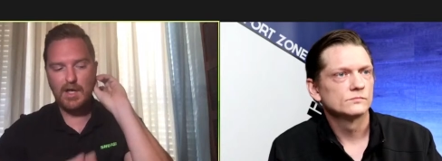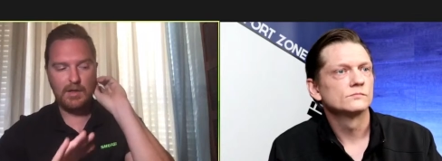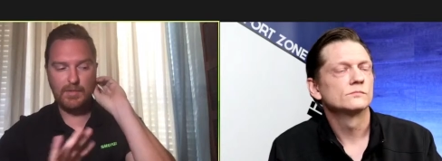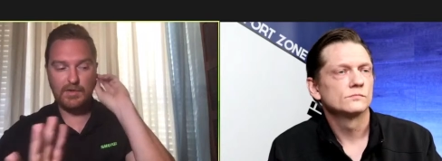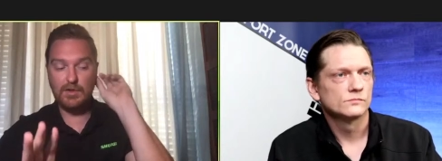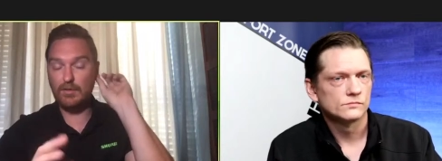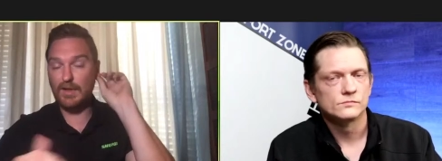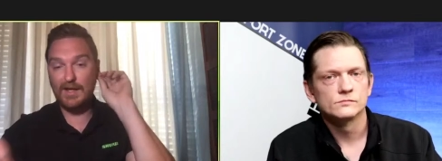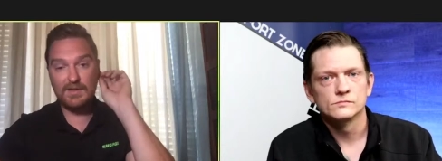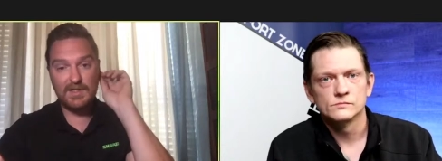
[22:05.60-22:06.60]
Speaker 1: There's no
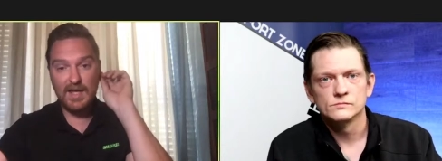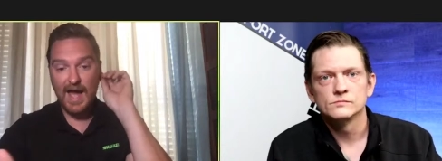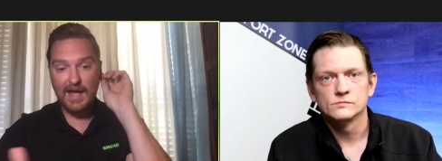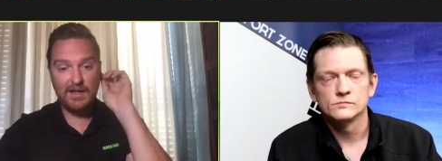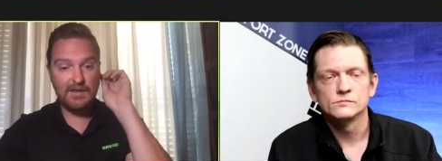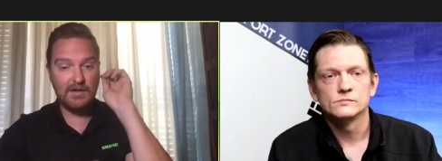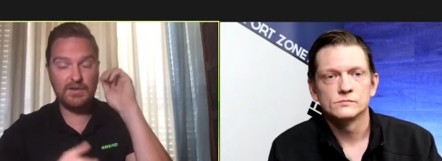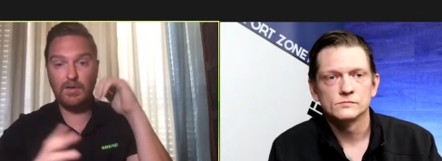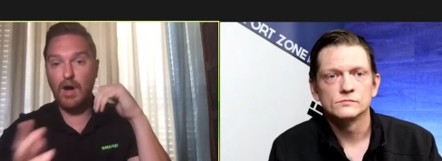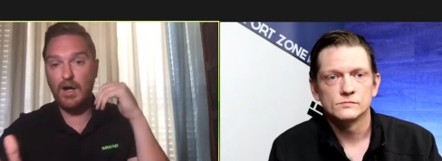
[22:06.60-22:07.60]
latency added.
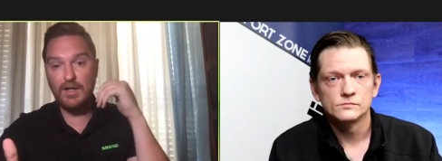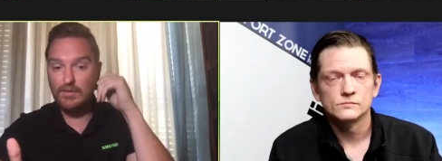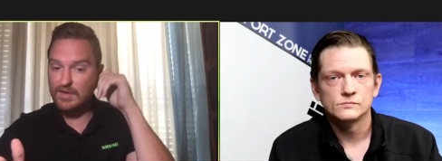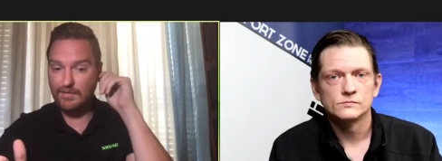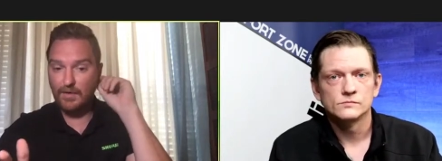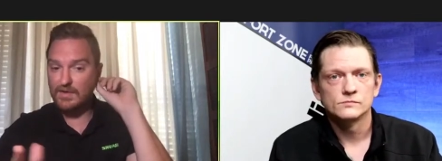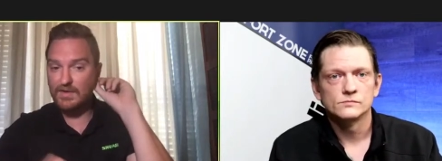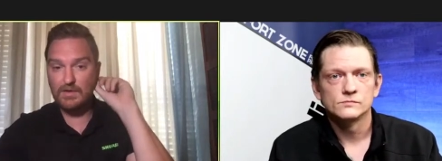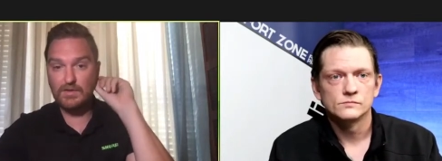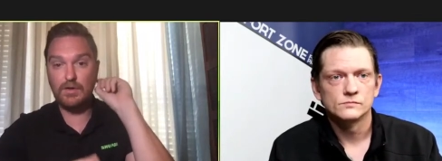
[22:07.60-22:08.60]
There's no audio
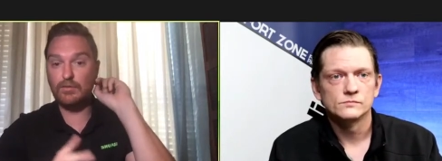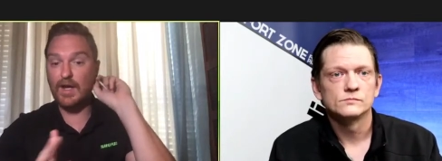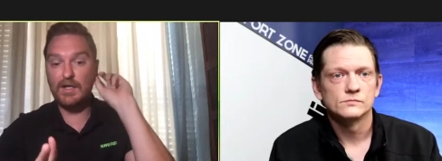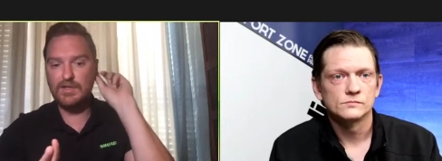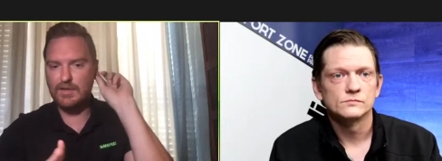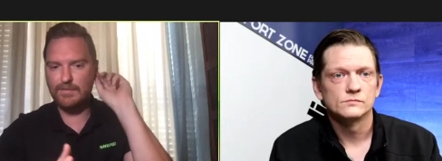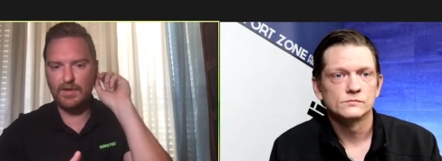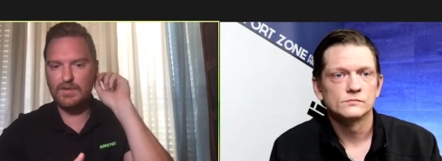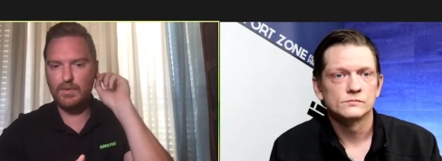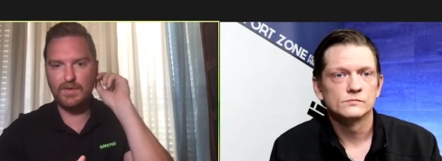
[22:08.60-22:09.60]
difference. There's no range
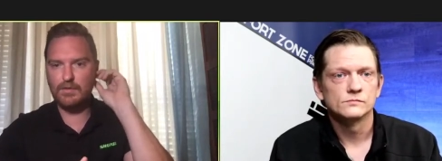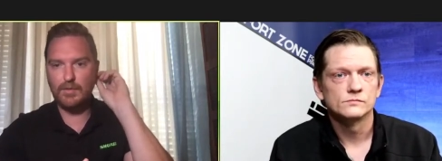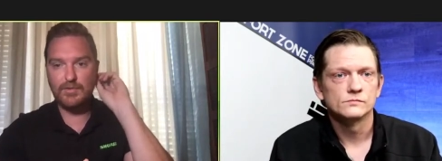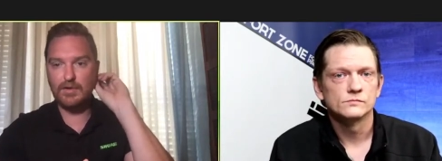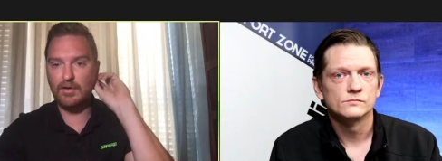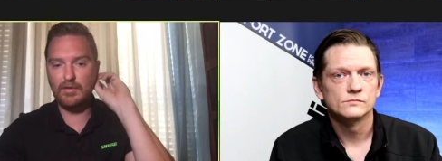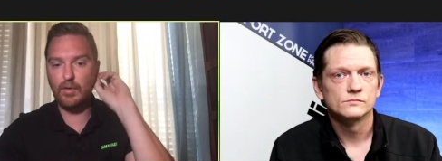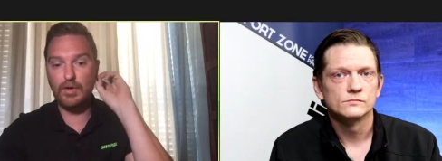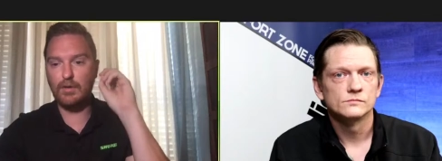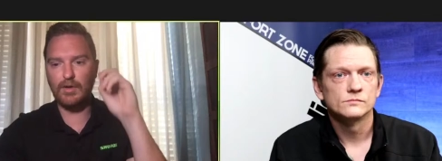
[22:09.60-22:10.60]
difference with encryption or,
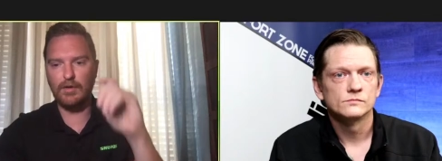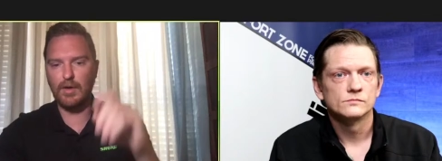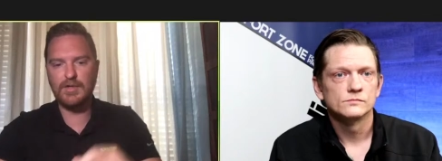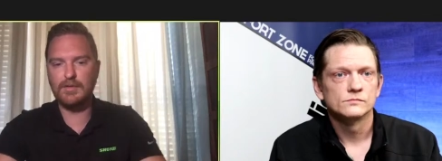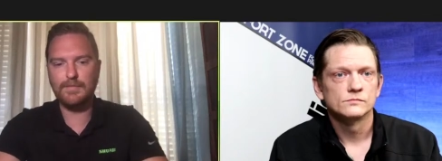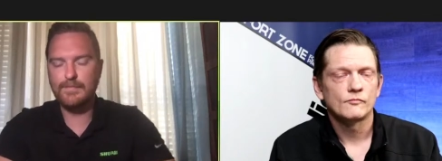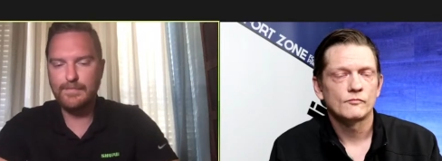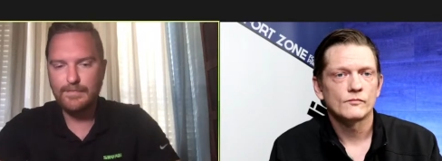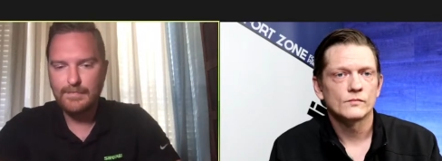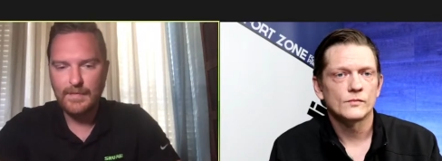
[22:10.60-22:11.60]
or no encryption.
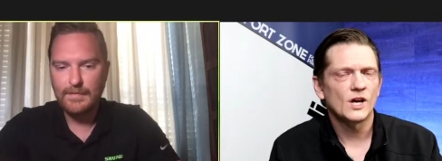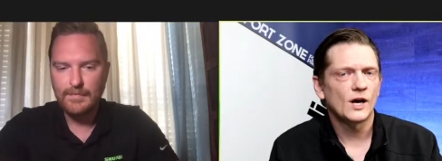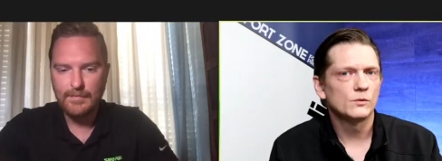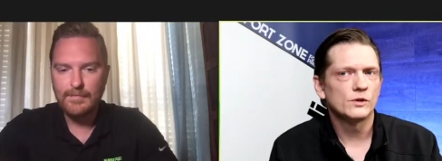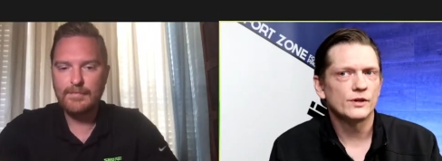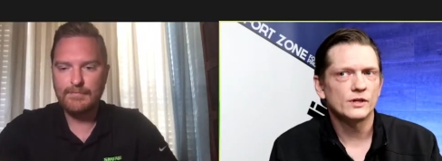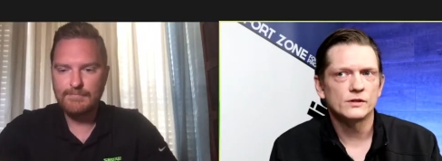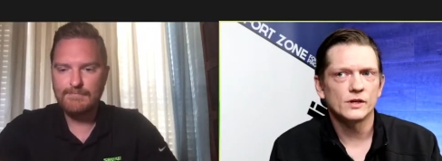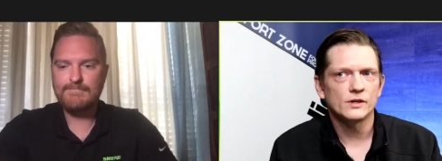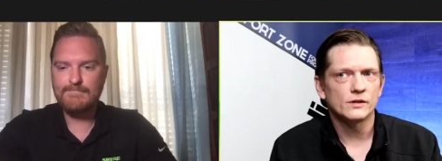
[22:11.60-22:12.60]
Speaker 2: Yeah, I would think
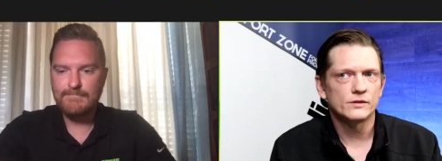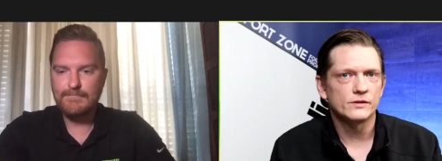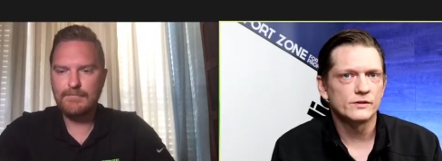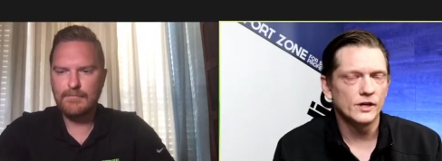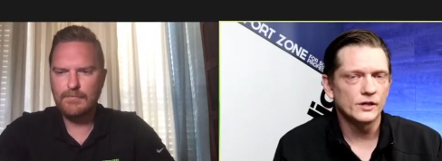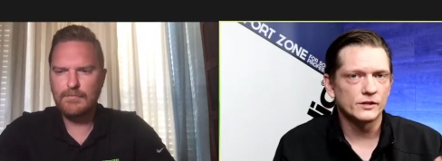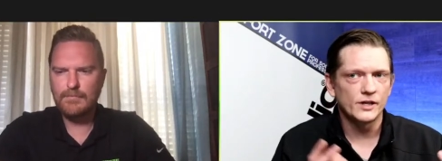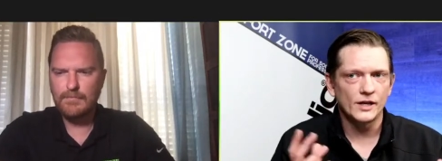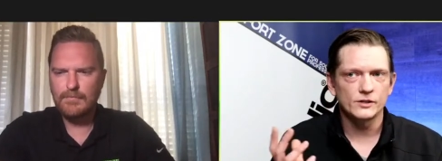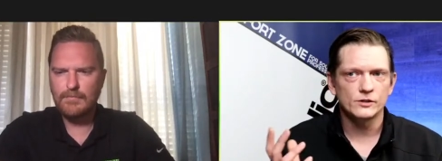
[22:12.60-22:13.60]
that in a
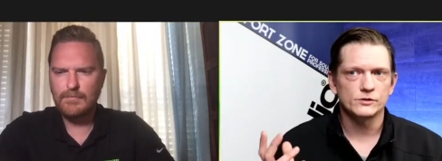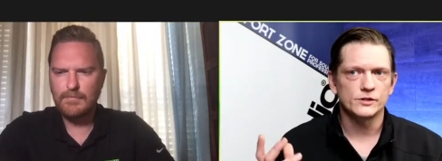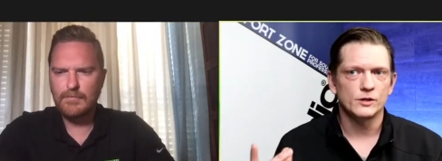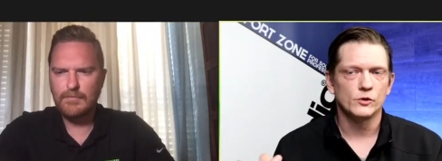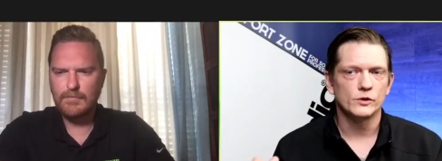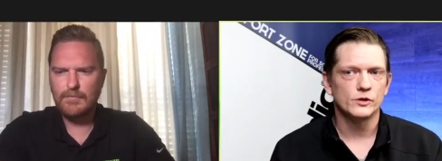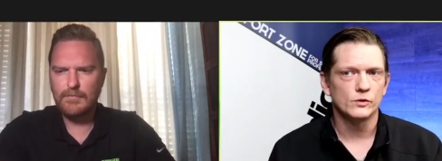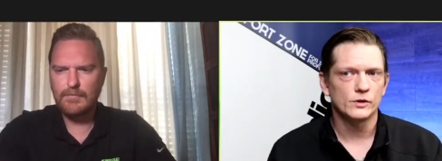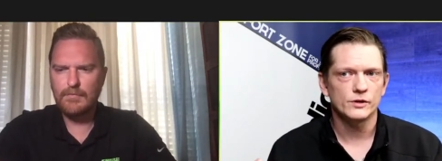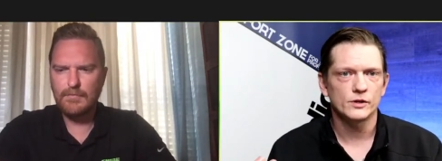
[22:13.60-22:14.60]
technical standpoint, the
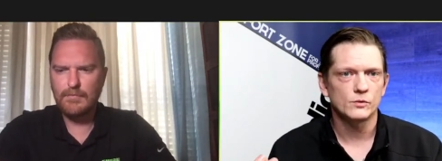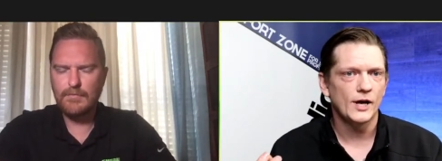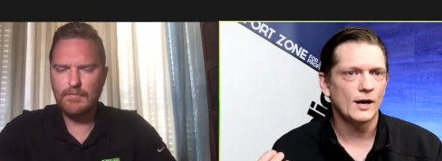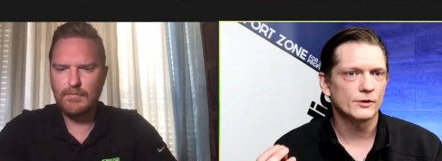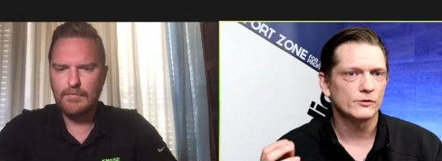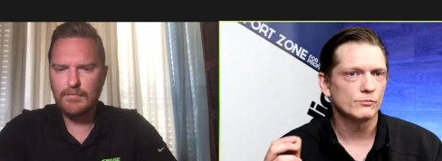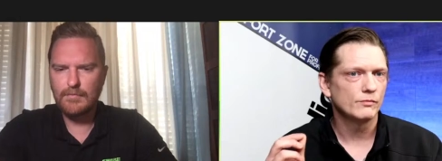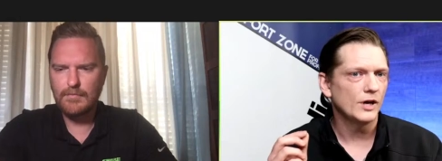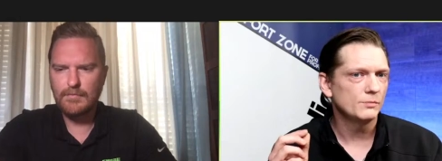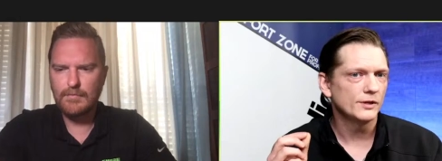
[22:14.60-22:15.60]
only thing that would happen is
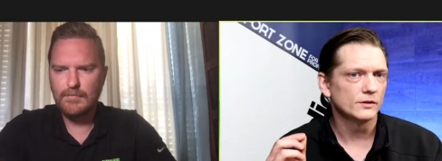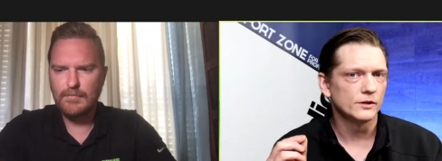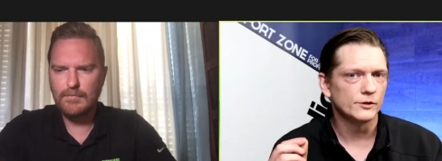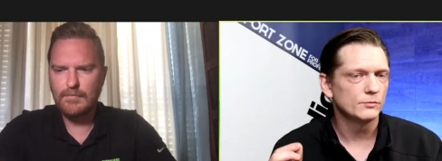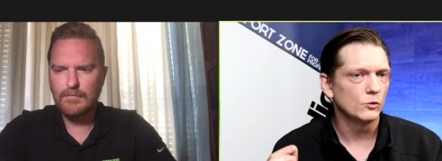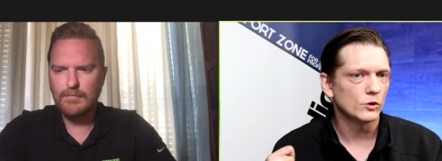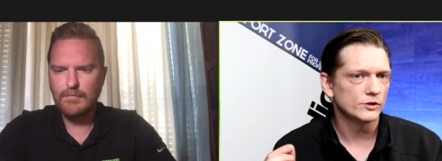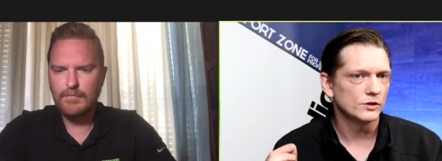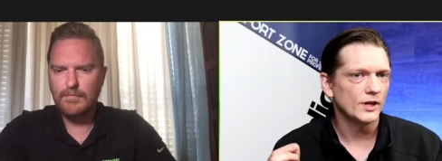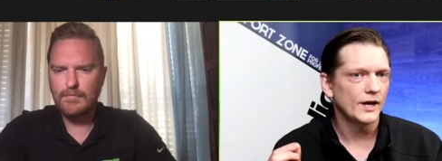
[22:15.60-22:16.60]
maybe a little bit more
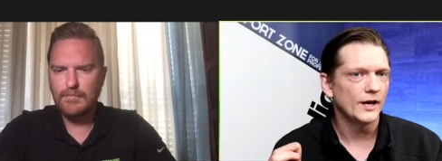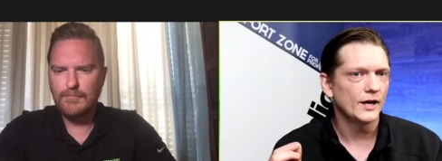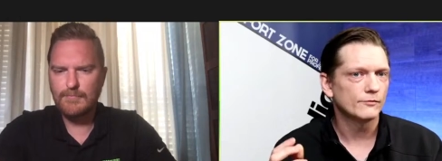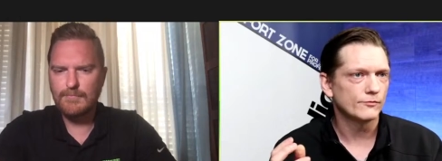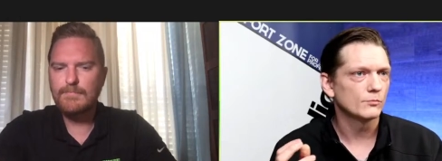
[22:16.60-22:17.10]
delay from the